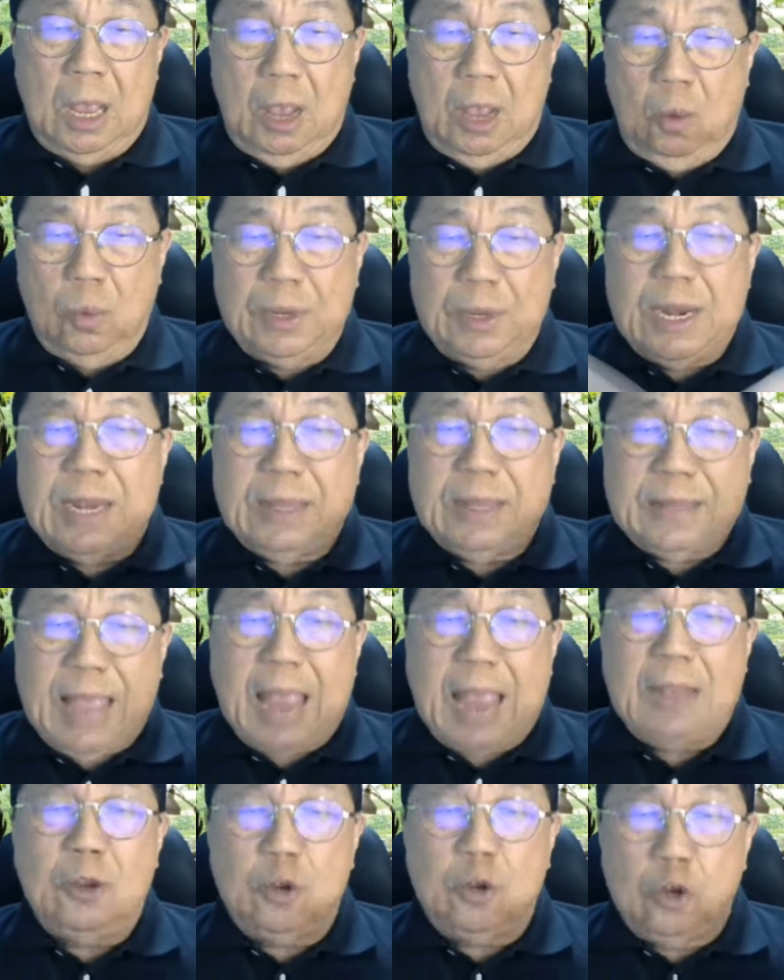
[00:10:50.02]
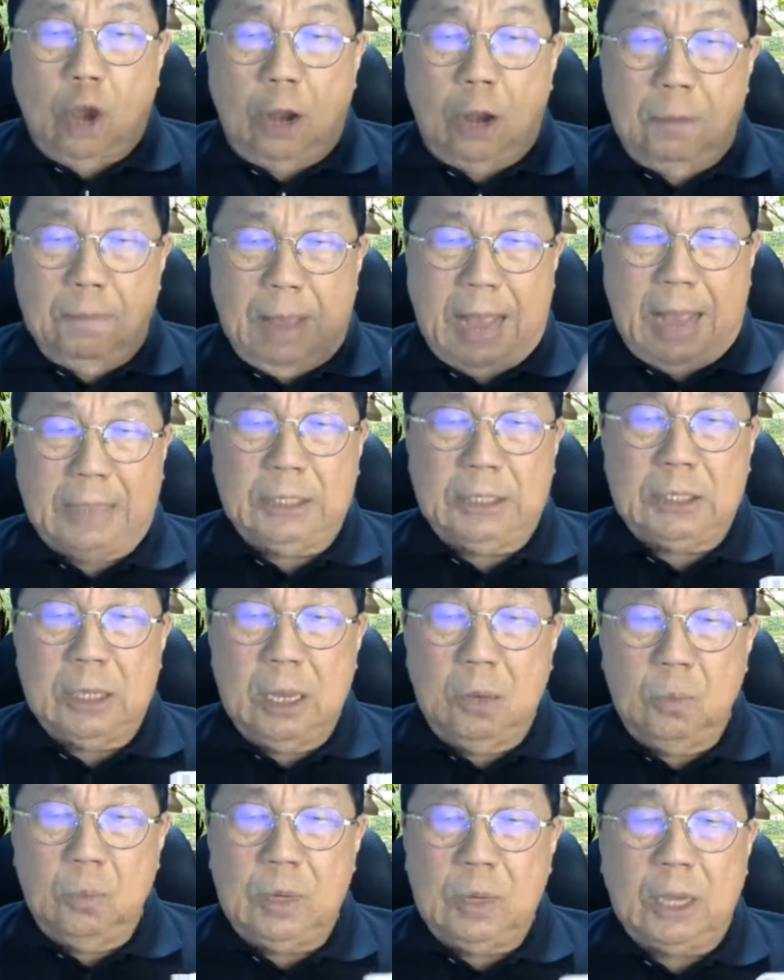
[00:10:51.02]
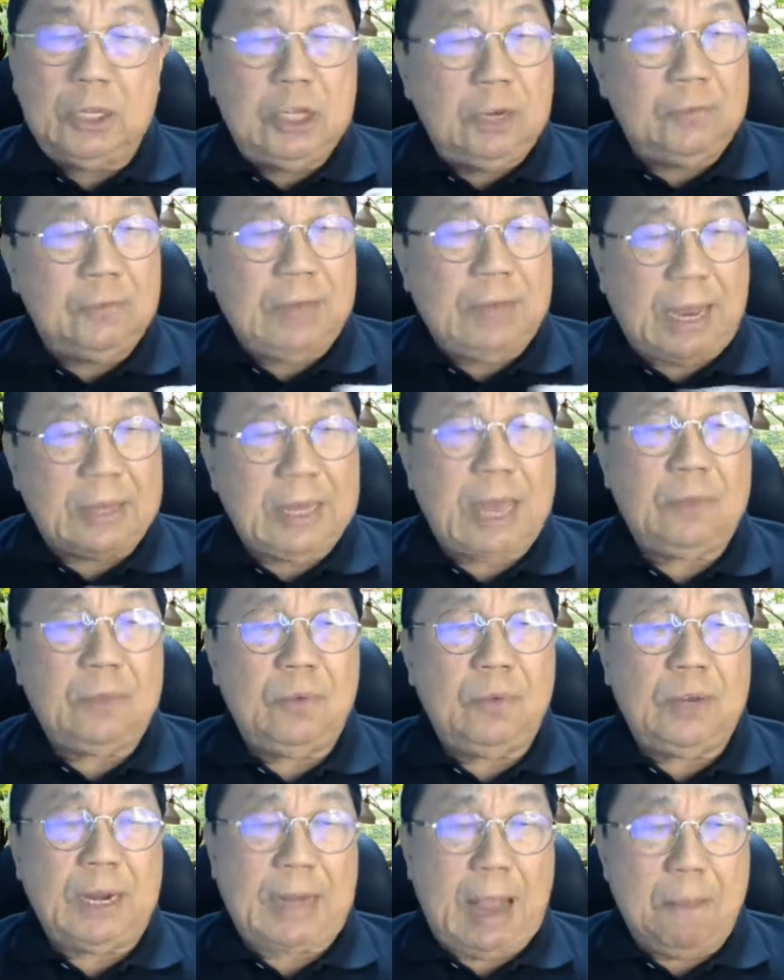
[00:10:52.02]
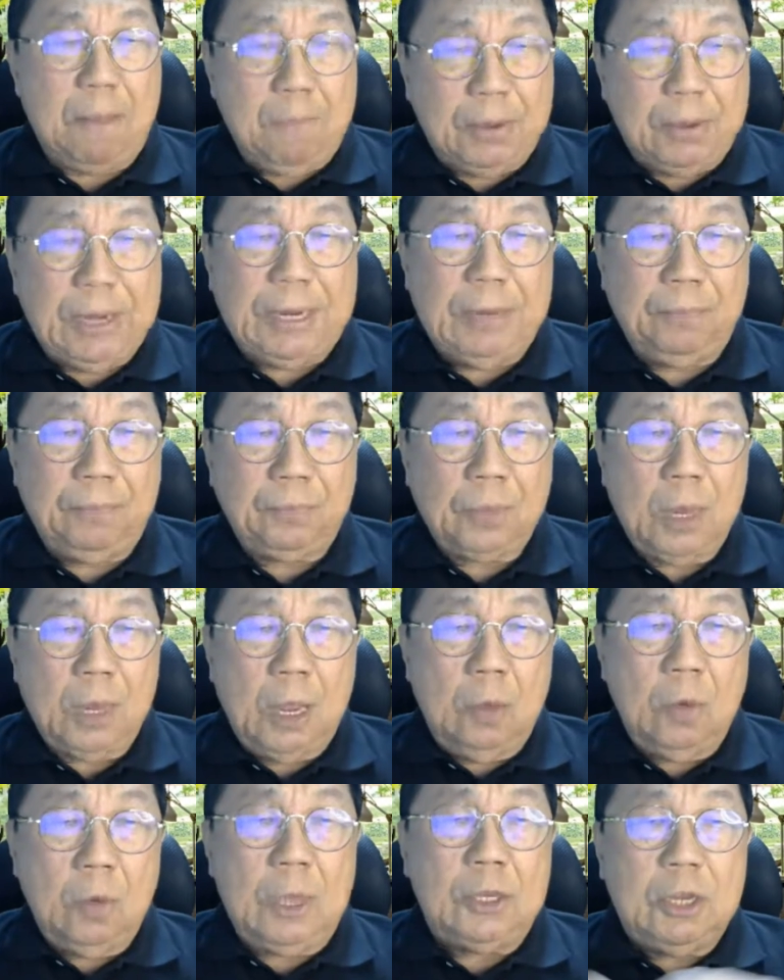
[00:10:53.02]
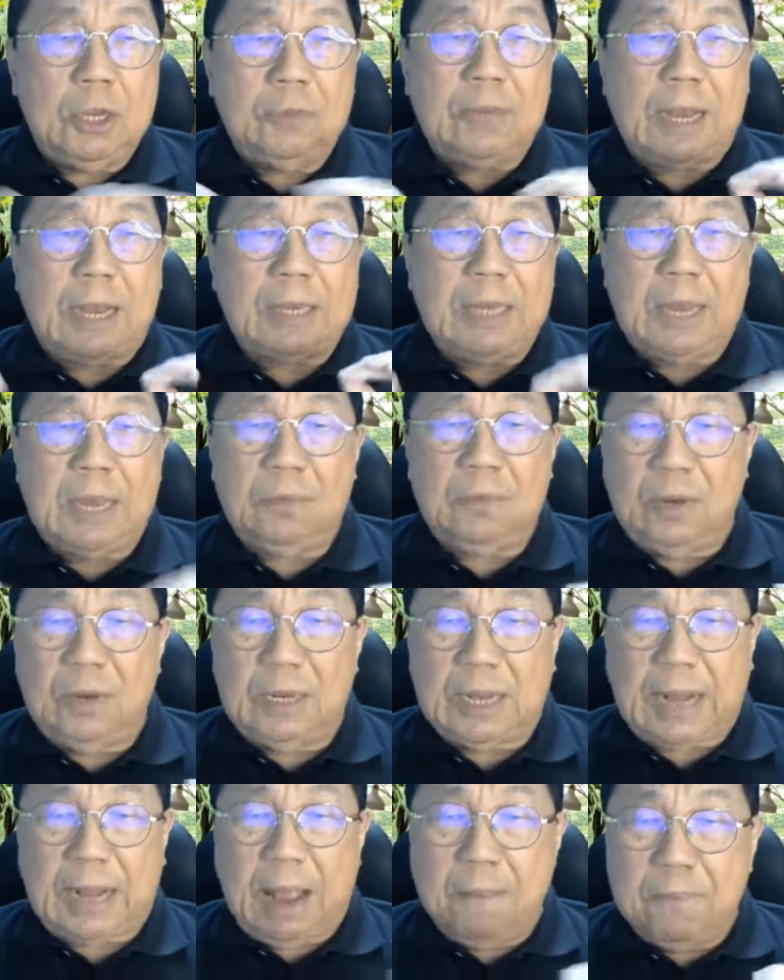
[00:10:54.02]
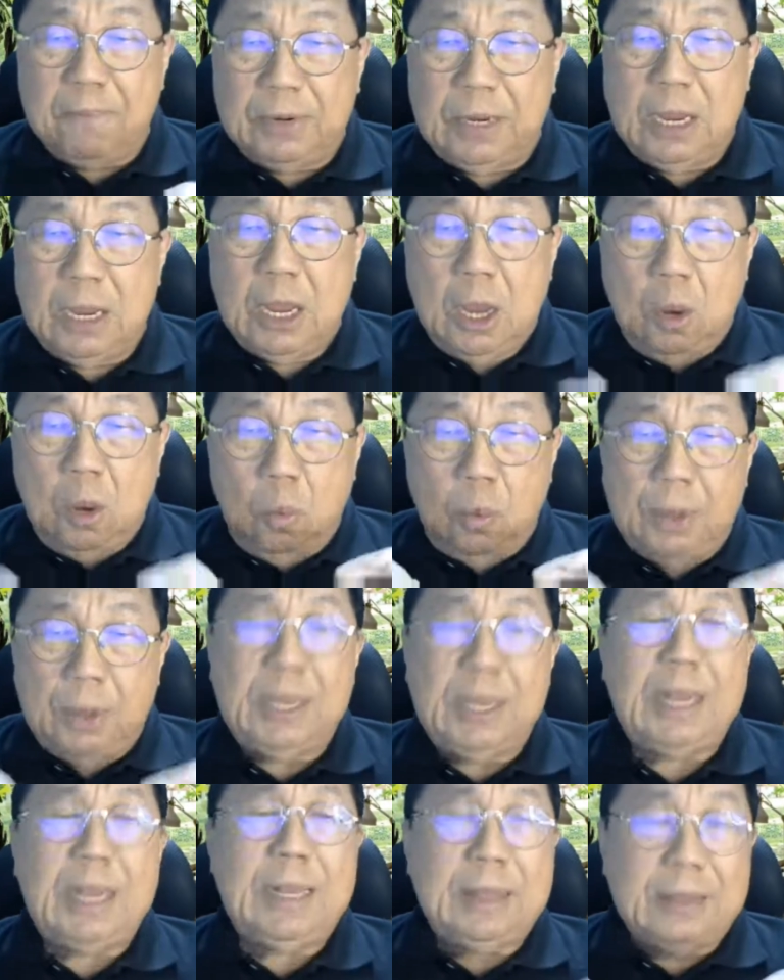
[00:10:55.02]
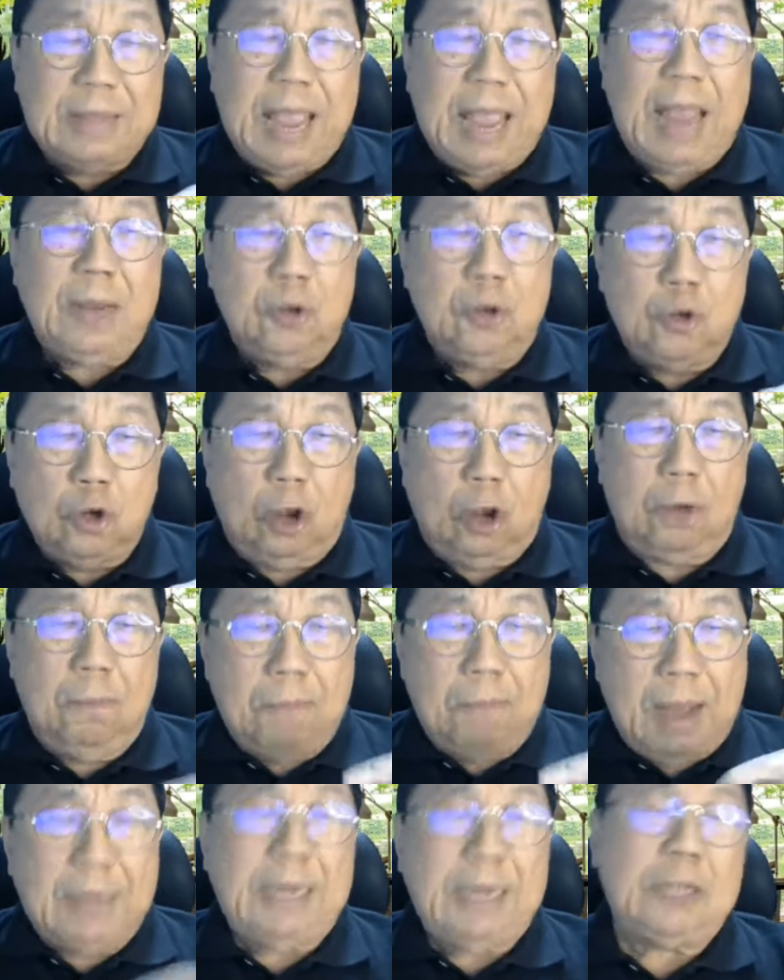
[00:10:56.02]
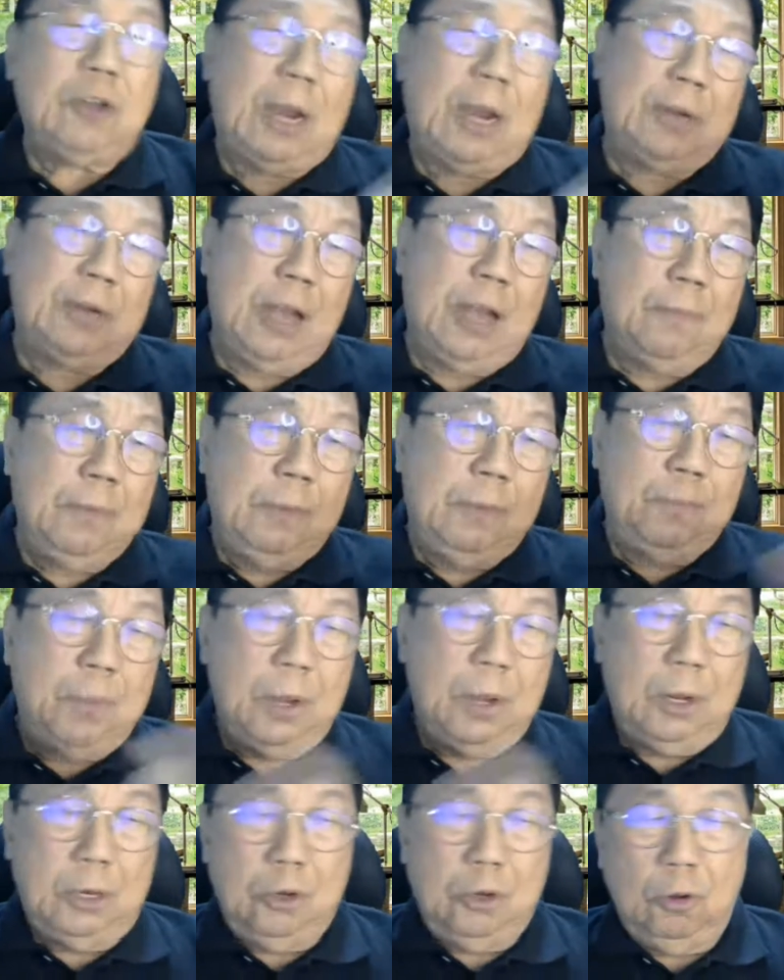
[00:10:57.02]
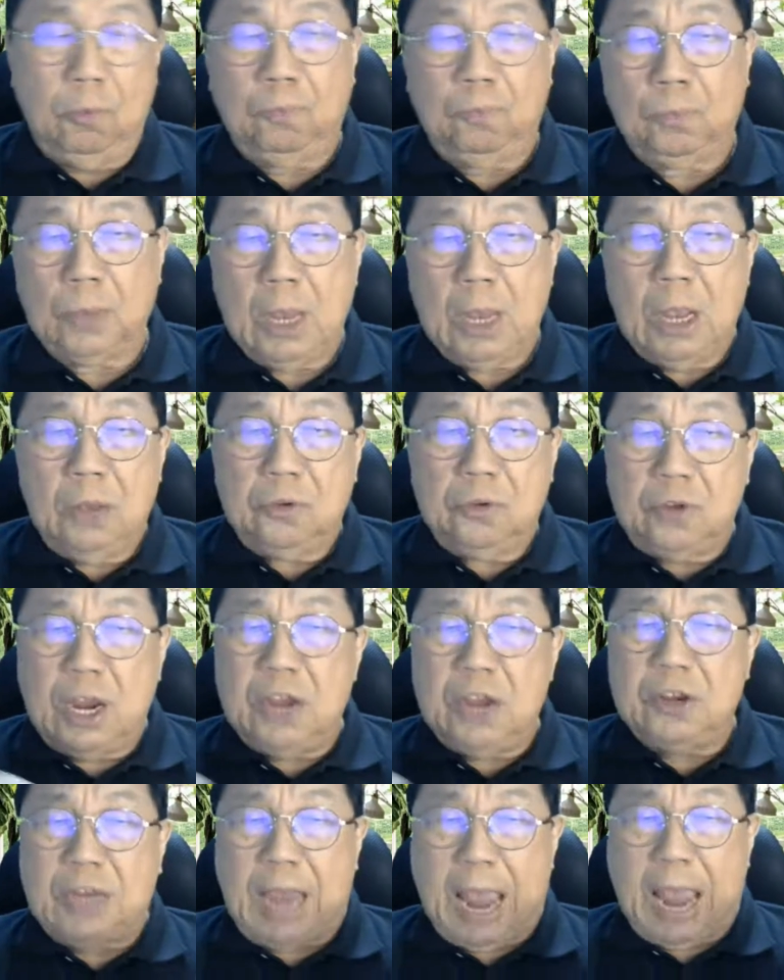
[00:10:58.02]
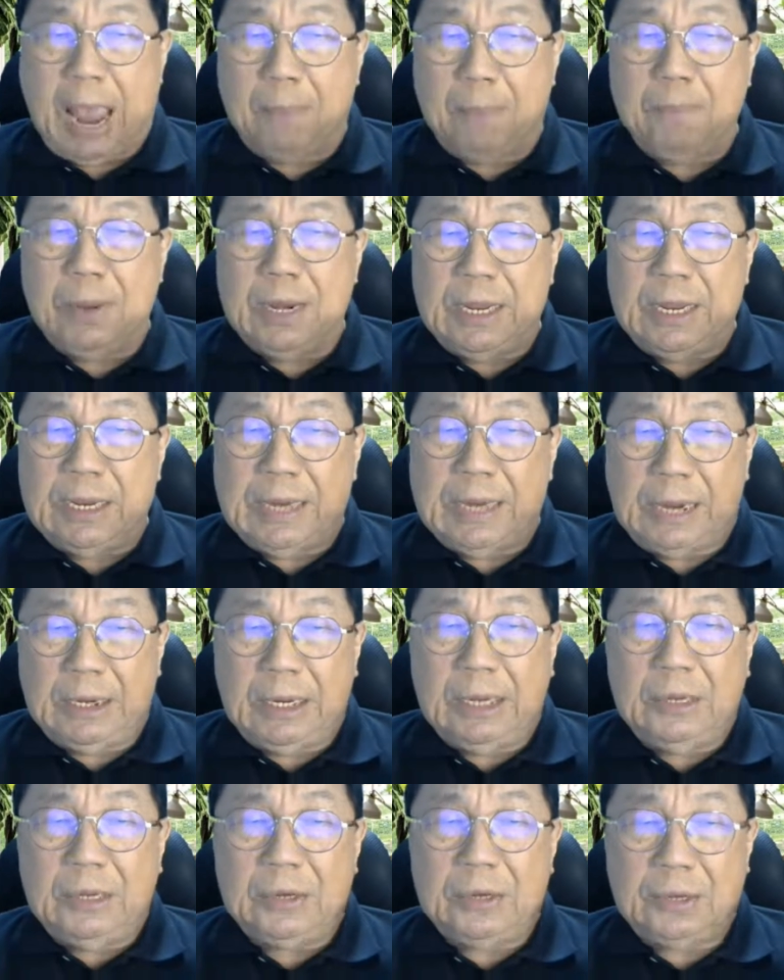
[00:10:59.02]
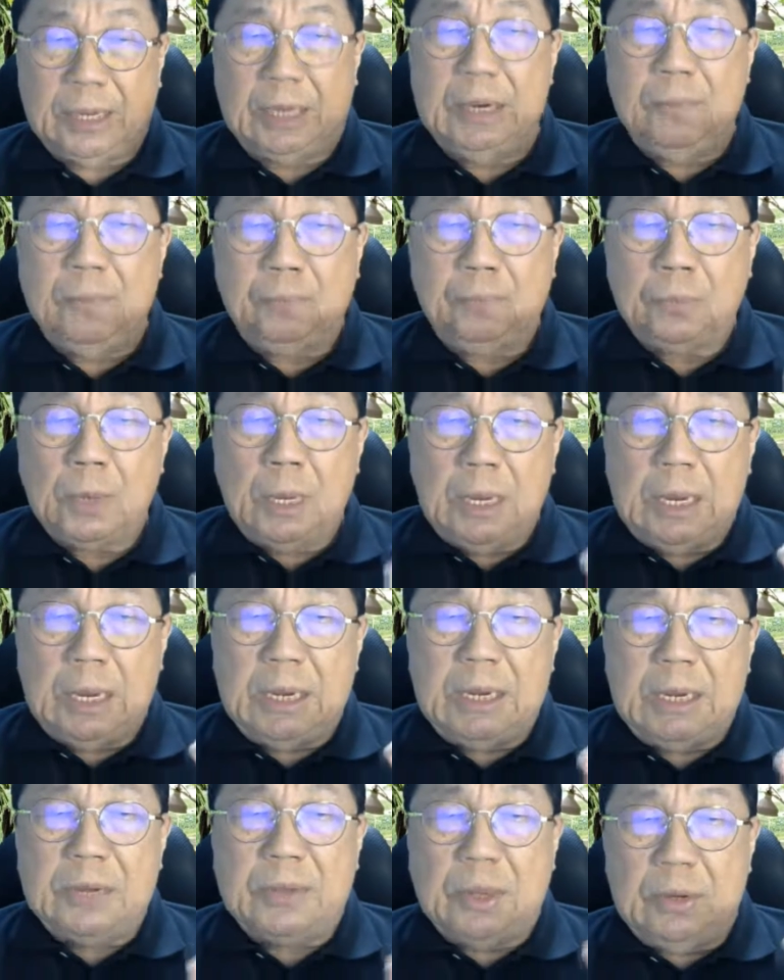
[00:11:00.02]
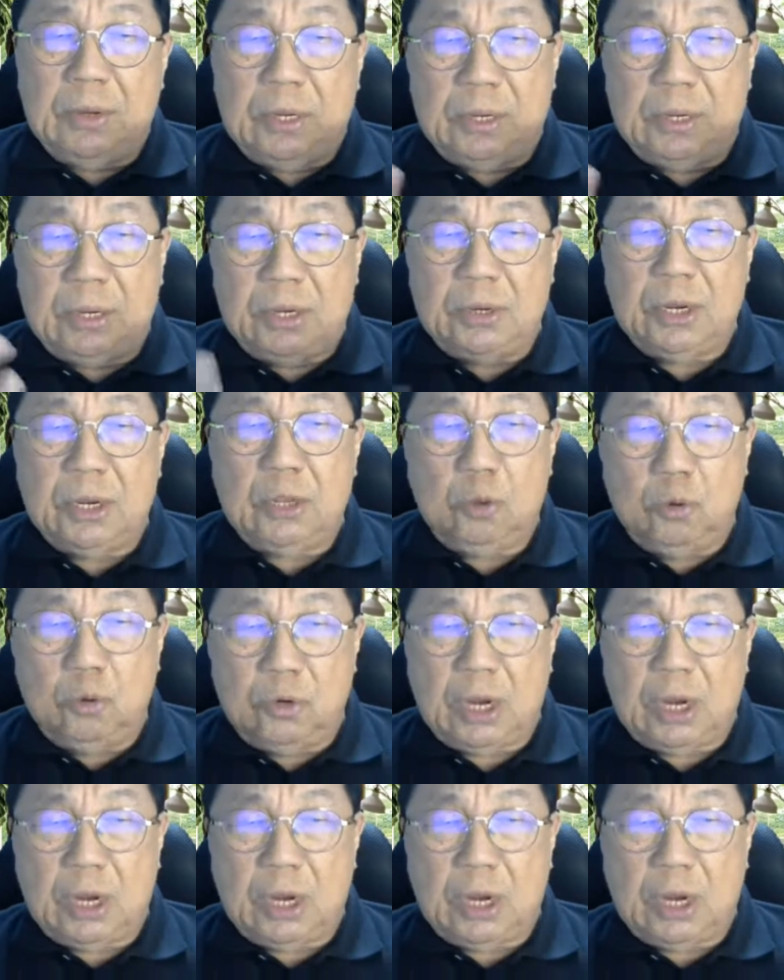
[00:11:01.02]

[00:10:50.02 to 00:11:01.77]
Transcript: Within 10 short months, we achieved success with the company. We achieved success with the company within 10 short months. That's why I tell people, change can happen in an instant. It is the decision to